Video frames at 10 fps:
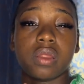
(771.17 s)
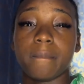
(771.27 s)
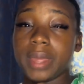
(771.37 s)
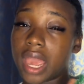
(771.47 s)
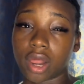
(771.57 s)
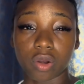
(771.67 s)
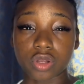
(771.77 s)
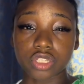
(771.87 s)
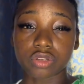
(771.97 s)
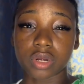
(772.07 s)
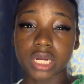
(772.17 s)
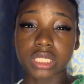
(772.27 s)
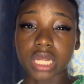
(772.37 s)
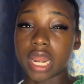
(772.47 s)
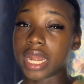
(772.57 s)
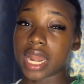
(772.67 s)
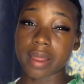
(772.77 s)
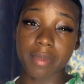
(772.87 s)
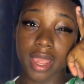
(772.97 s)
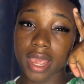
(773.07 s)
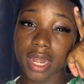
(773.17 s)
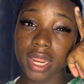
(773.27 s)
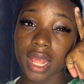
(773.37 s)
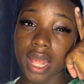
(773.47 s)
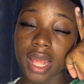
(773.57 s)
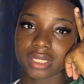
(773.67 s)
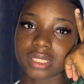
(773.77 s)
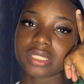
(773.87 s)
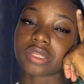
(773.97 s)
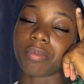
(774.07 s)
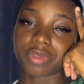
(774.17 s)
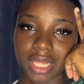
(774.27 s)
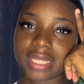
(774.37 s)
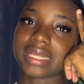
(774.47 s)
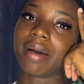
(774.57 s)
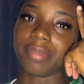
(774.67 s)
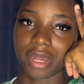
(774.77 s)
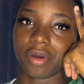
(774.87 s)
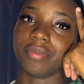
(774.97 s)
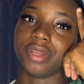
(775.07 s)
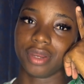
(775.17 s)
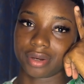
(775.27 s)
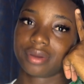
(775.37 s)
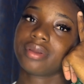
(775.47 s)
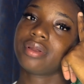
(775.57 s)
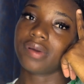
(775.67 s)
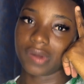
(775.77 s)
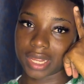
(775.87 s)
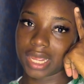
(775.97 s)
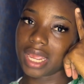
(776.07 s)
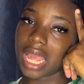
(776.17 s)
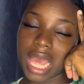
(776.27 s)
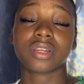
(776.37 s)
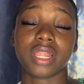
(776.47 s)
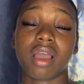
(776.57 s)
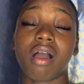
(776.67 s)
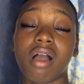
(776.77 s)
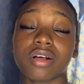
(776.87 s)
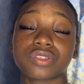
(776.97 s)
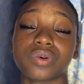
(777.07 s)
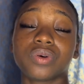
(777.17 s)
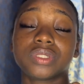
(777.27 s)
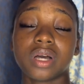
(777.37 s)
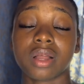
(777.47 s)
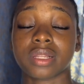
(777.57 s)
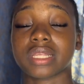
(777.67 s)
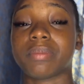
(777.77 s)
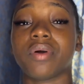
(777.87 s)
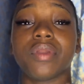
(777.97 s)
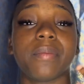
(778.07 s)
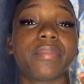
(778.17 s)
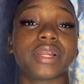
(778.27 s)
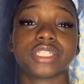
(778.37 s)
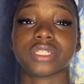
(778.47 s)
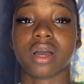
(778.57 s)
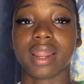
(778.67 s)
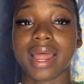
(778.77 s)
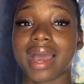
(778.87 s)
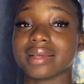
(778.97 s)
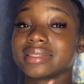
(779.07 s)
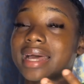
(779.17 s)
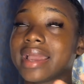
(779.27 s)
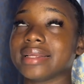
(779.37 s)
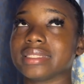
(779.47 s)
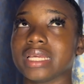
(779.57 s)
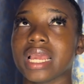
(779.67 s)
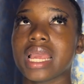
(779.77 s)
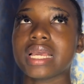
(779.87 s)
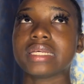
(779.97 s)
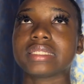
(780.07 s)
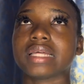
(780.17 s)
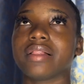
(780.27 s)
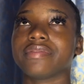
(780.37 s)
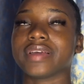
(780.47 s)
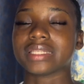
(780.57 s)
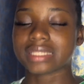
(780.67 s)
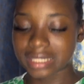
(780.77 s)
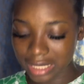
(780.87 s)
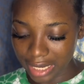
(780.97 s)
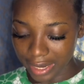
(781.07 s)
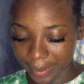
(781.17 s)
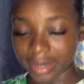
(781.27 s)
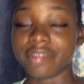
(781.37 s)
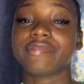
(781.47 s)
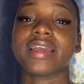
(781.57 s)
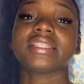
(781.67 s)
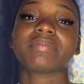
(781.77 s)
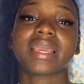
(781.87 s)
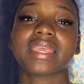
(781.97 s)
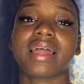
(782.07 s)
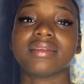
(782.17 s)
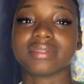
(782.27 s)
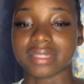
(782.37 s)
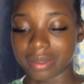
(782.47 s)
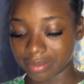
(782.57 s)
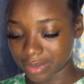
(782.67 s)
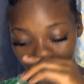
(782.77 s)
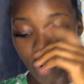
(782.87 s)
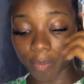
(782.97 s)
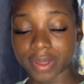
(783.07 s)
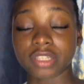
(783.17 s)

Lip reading: behind closed doors or in them head, something is happening up there. Okay, they also taught us about depression, anxiety, self-esteem, defense mechanisms, coping